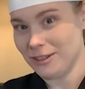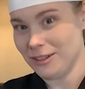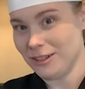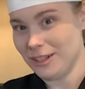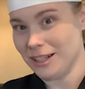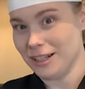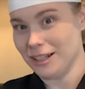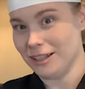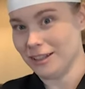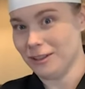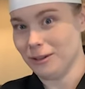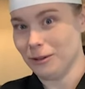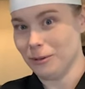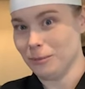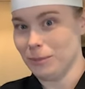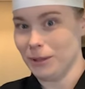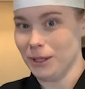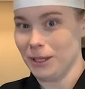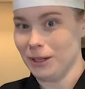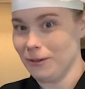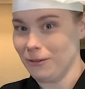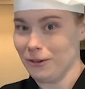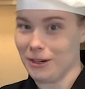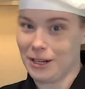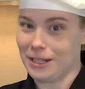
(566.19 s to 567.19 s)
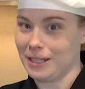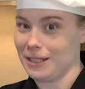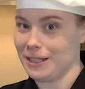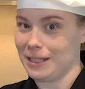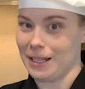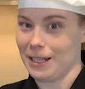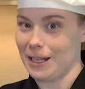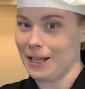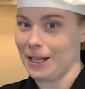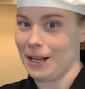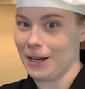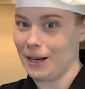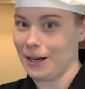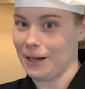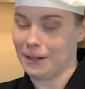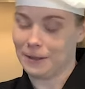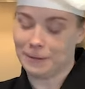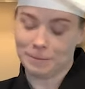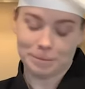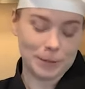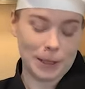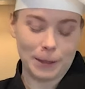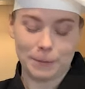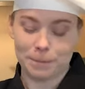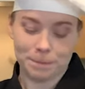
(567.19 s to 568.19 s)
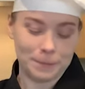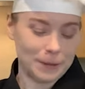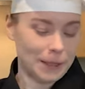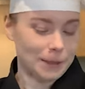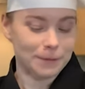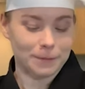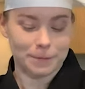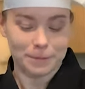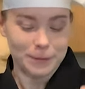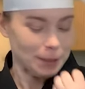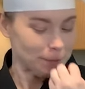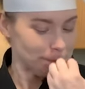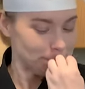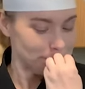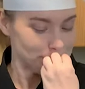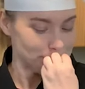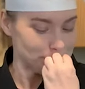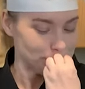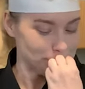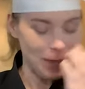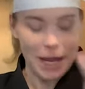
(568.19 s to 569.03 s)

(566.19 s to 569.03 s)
You get a little bit of this in